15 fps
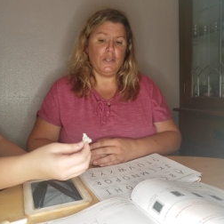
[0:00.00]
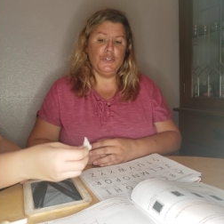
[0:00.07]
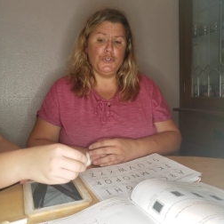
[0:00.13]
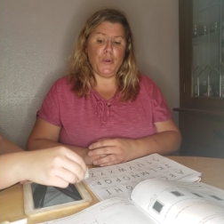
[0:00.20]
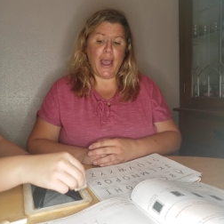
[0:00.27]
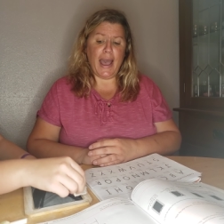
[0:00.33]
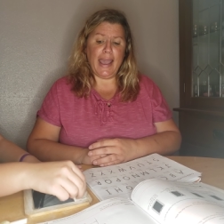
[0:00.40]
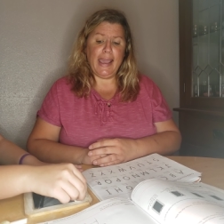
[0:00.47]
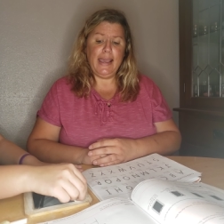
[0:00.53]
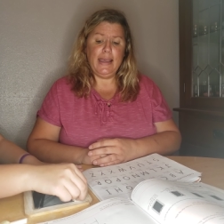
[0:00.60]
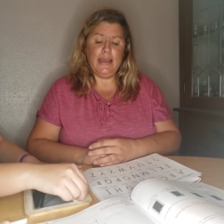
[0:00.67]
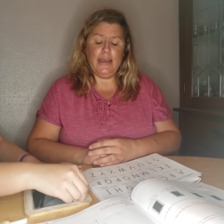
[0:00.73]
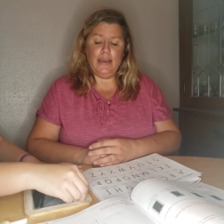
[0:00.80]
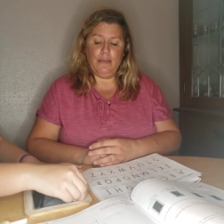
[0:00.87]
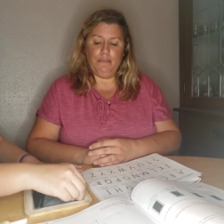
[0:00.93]
Dry,
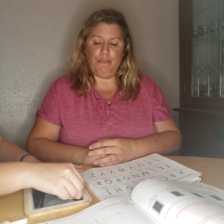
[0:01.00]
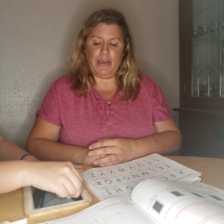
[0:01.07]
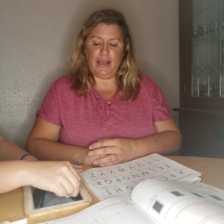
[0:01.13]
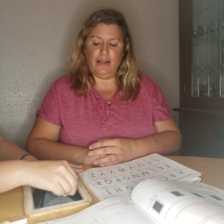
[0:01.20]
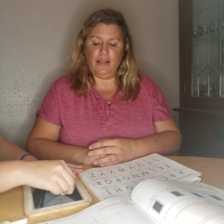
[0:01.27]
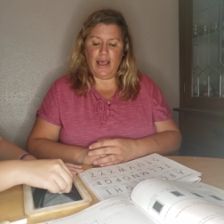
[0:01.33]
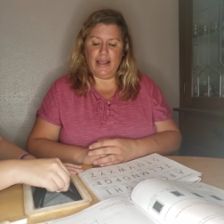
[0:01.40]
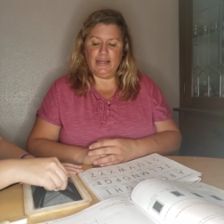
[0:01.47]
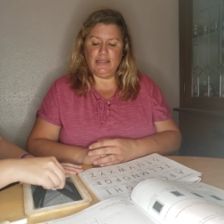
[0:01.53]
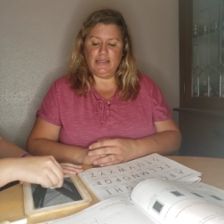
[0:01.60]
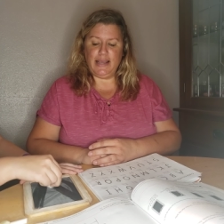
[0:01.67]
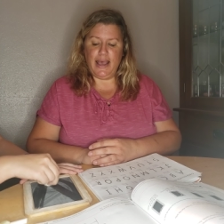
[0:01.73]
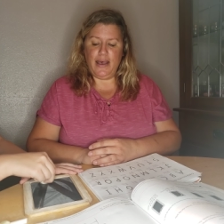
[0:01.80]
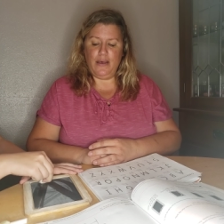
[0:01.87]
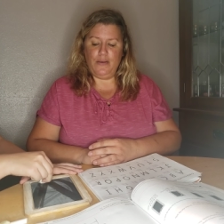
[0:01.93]
big line
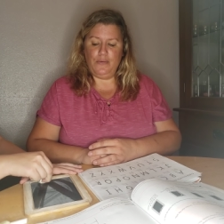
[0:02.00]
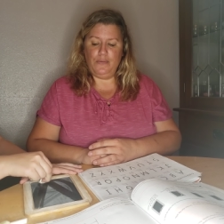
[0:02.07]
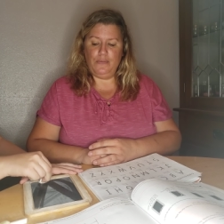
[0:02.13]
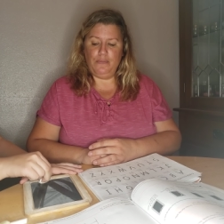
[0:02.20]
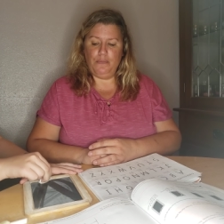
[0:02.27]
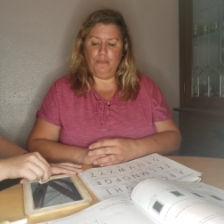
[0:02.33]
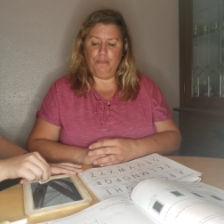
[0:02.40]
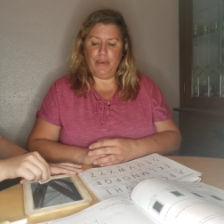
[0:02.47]
down,